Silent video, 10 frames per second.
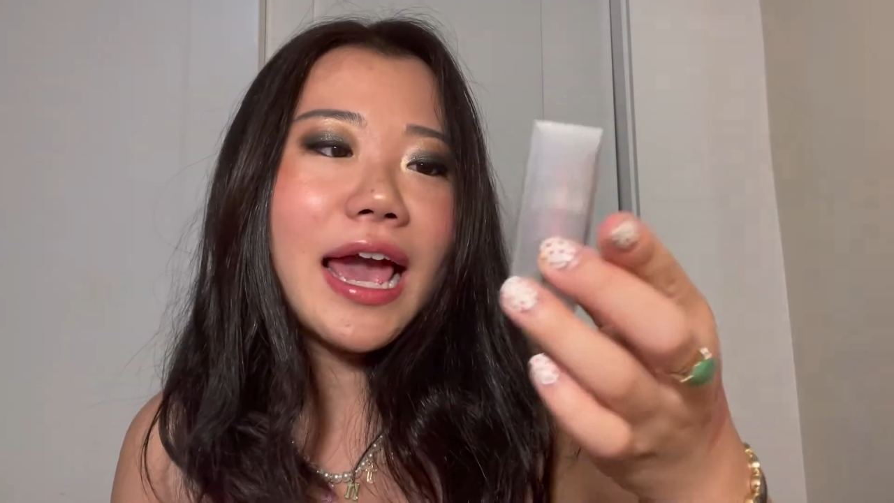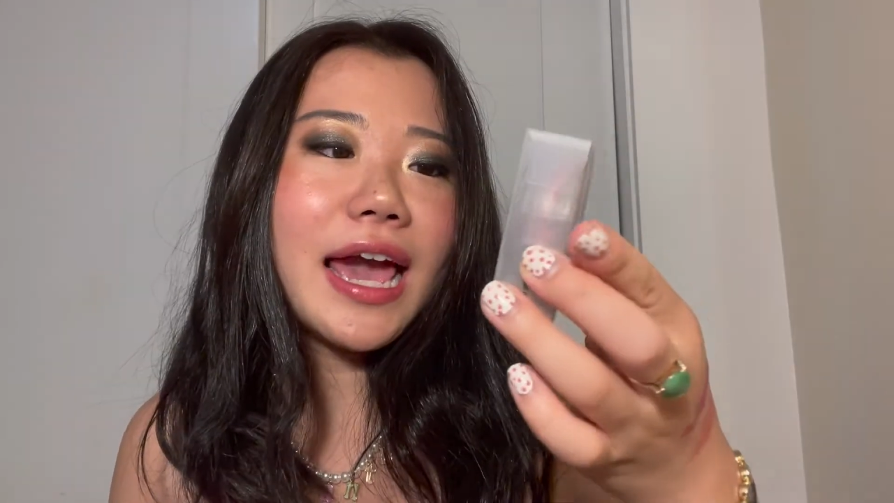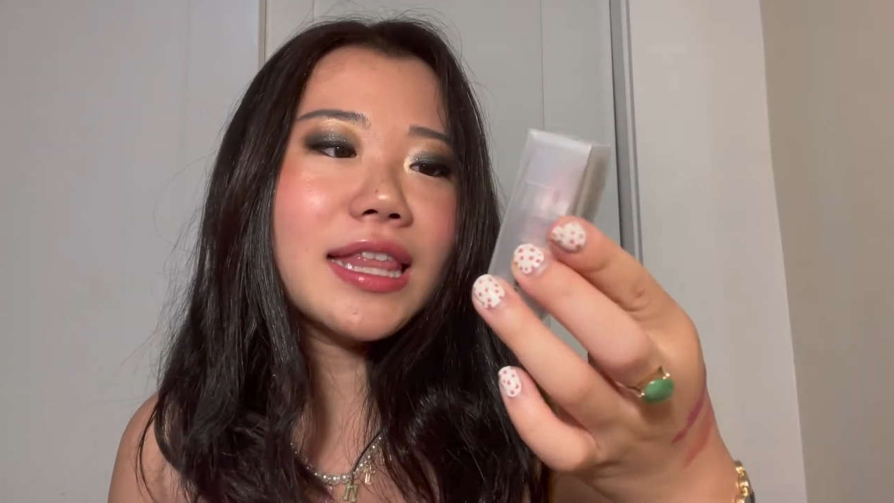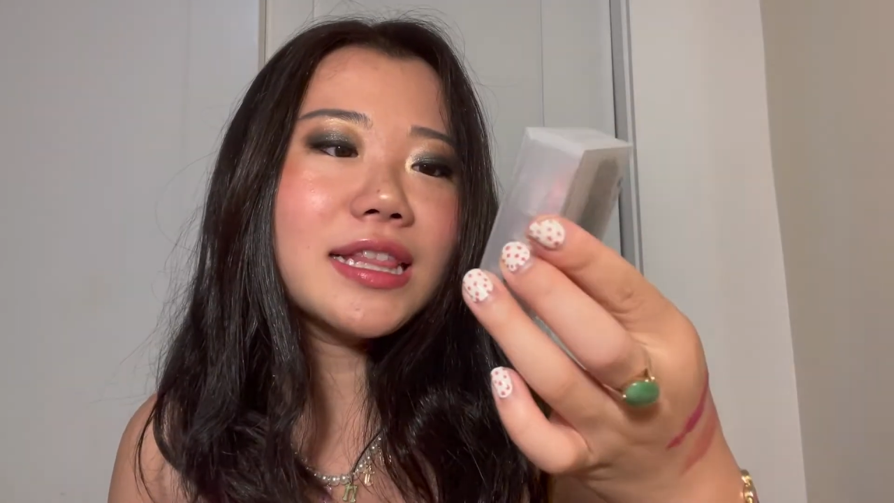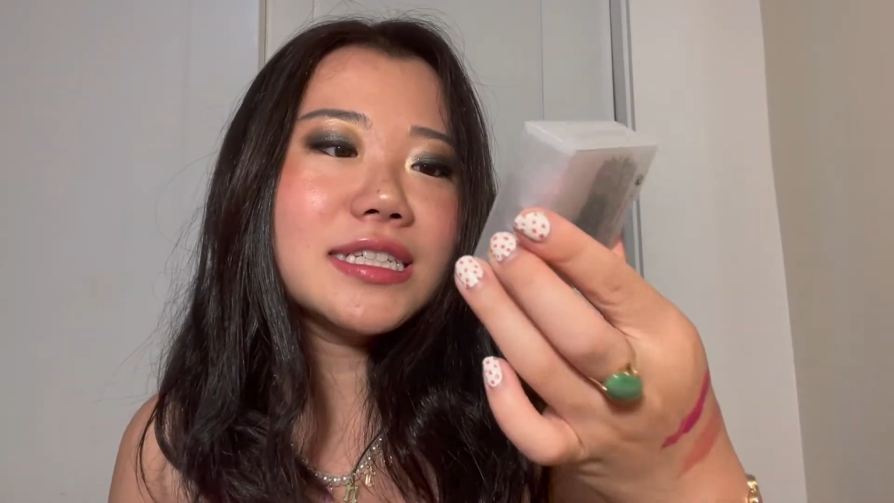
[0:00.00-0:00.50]

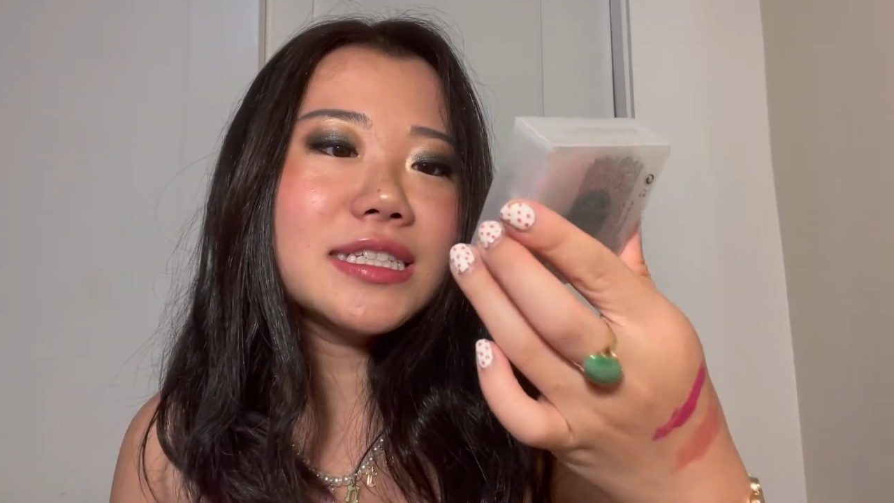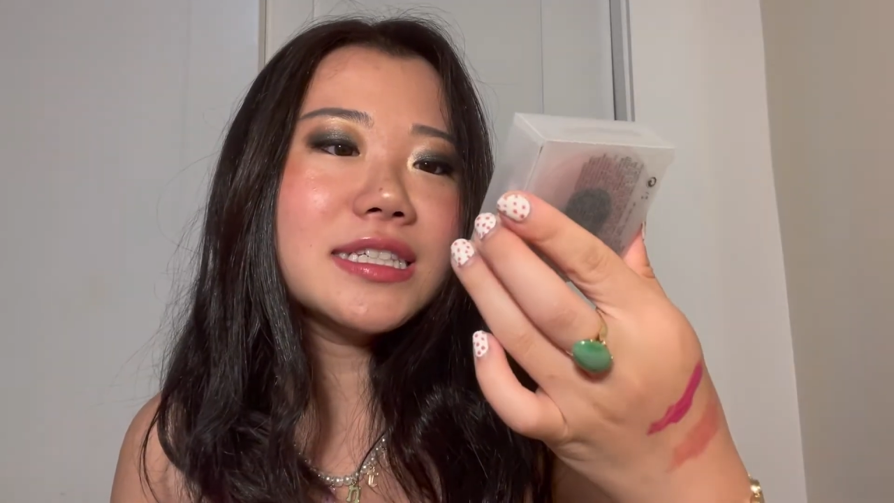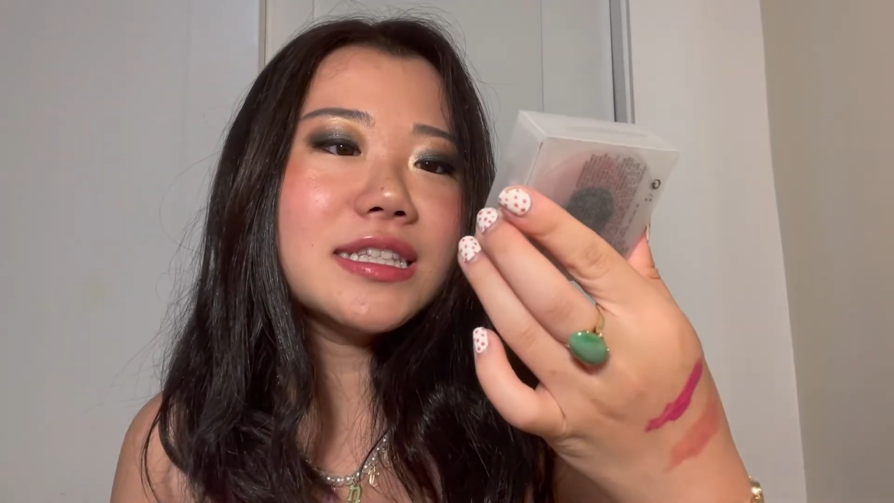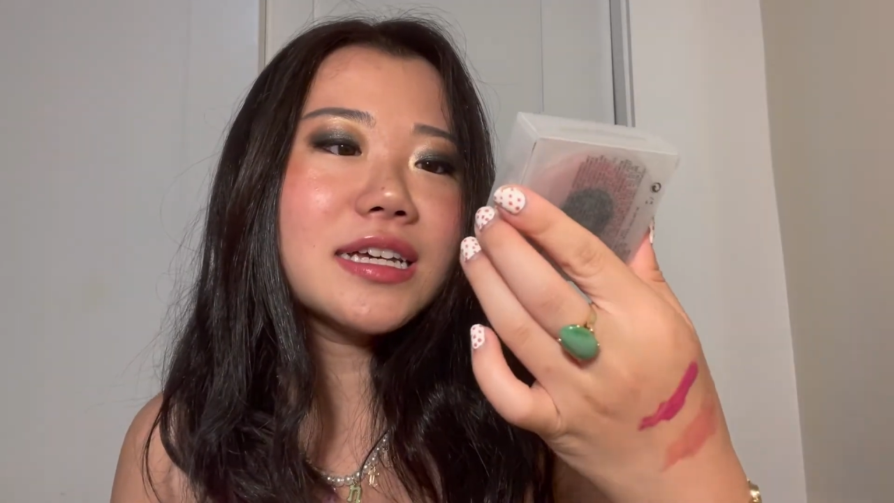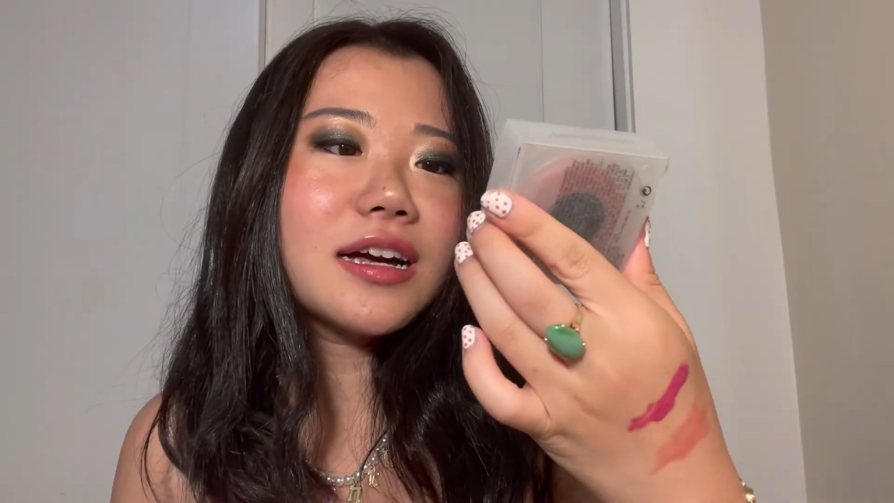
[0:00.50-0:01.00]
and this is
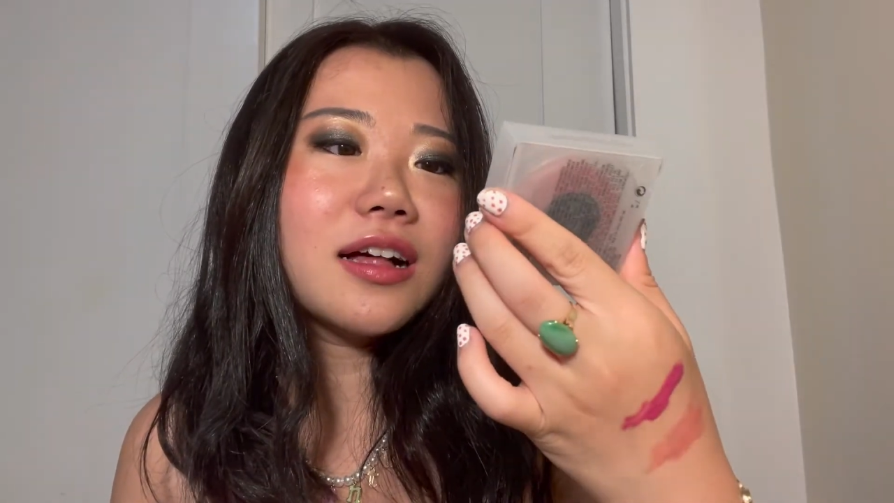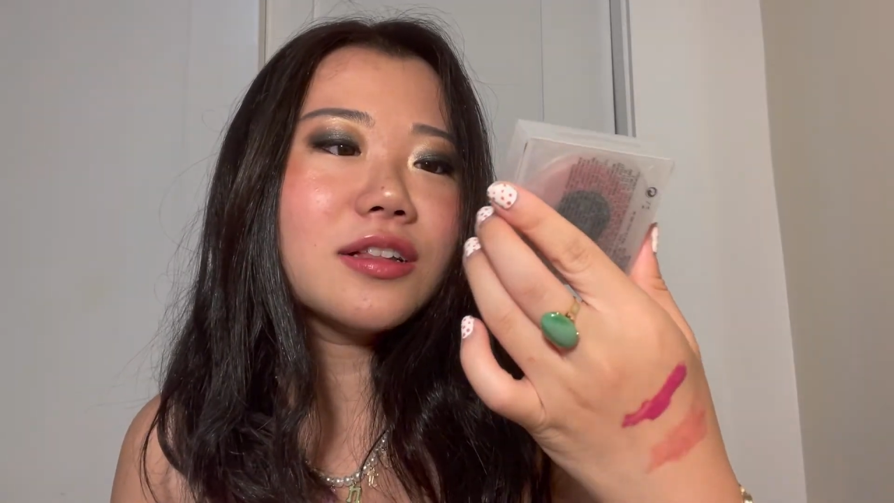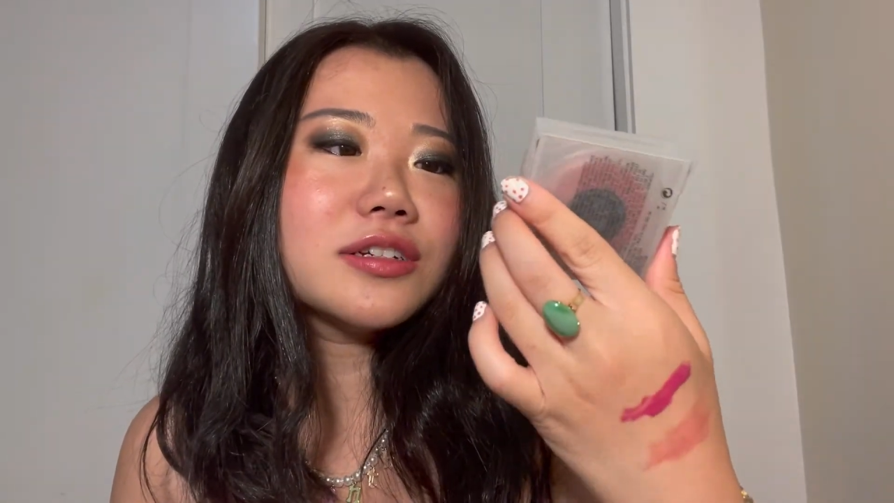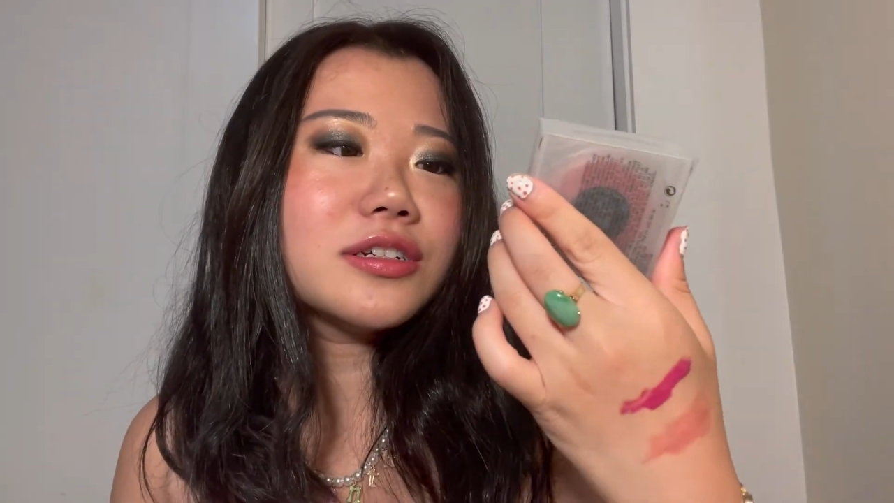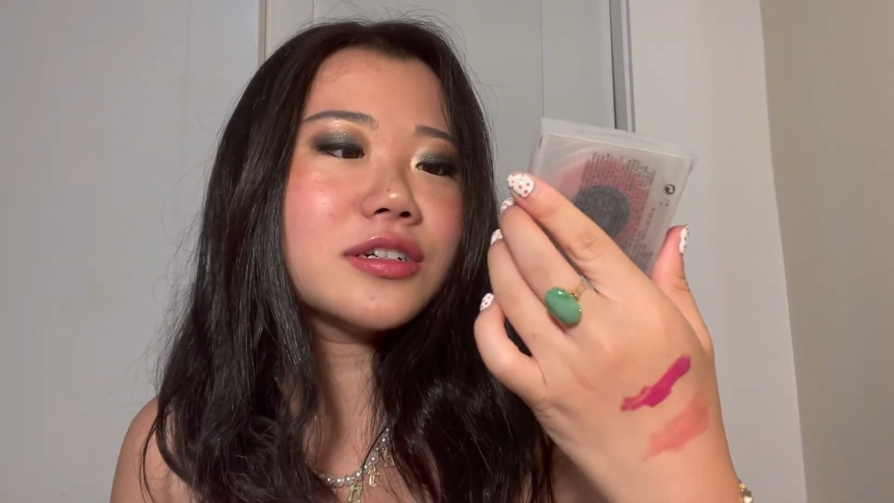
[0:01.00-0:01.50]
in the
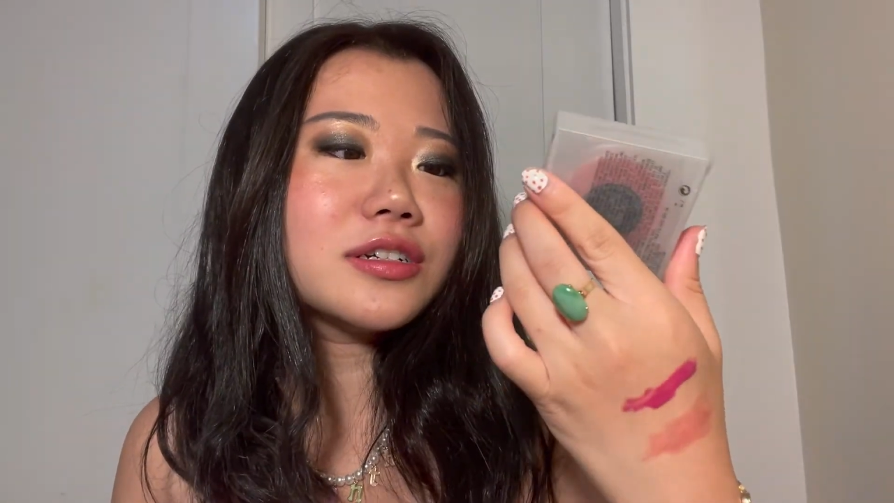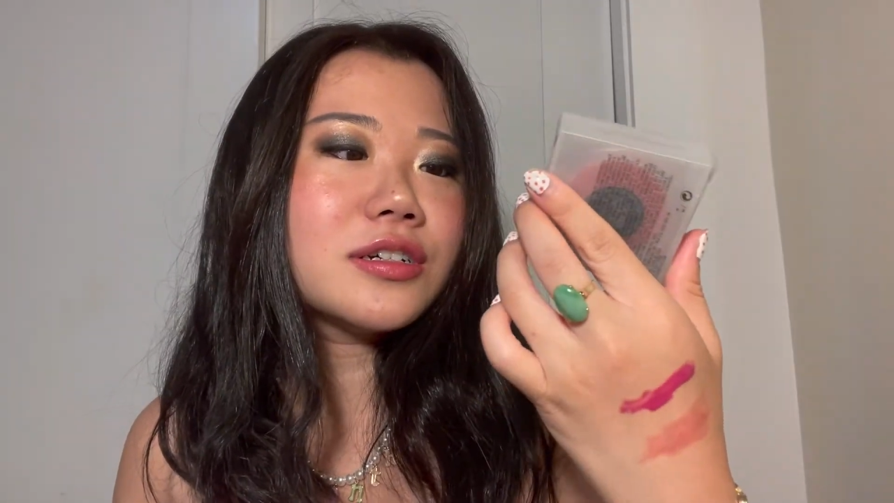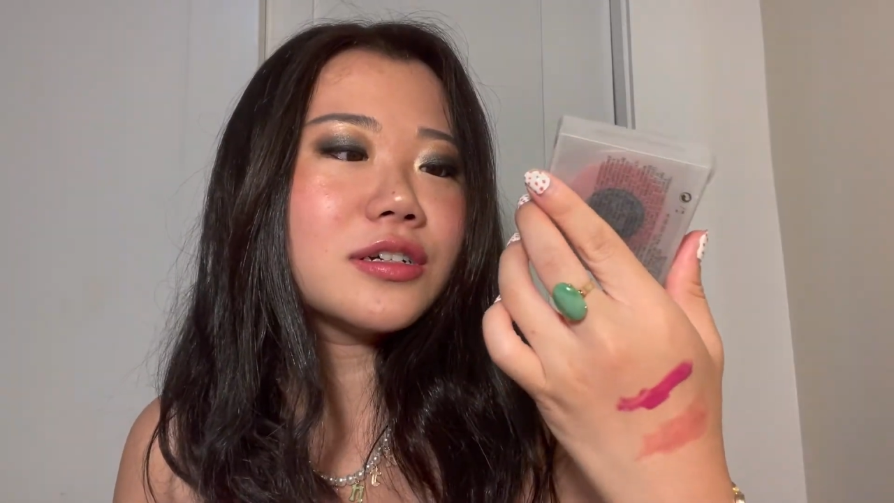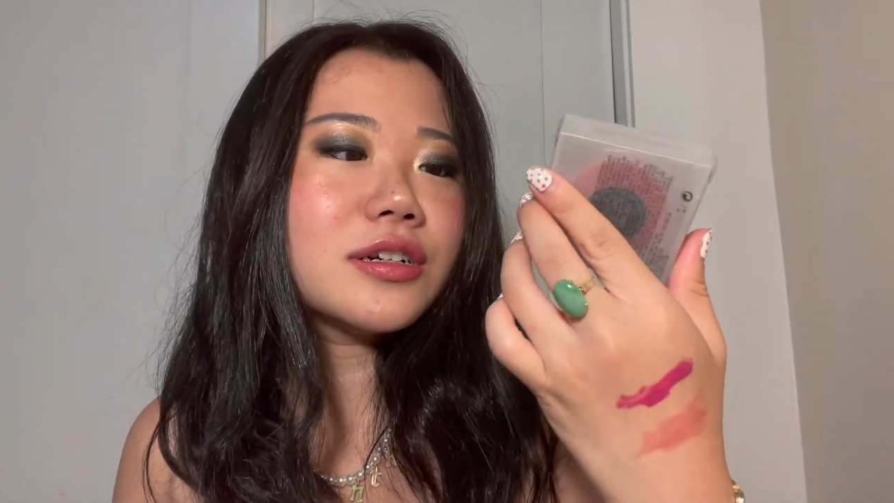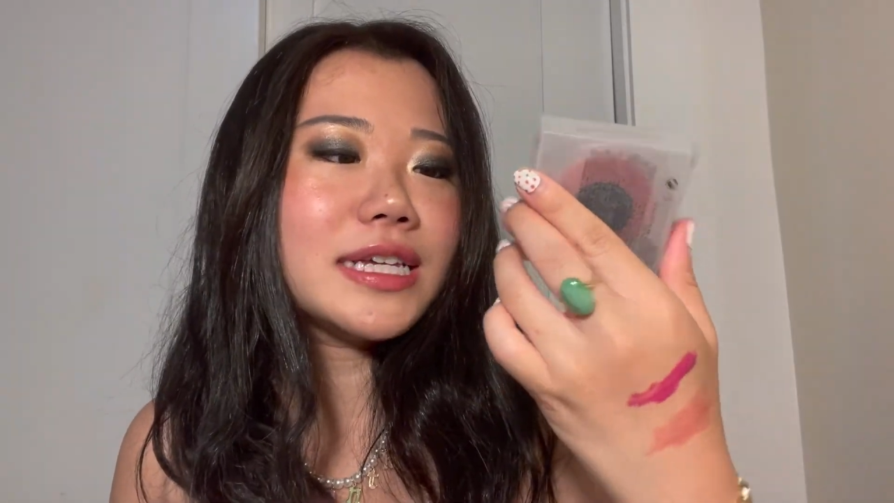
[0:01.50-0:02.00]
color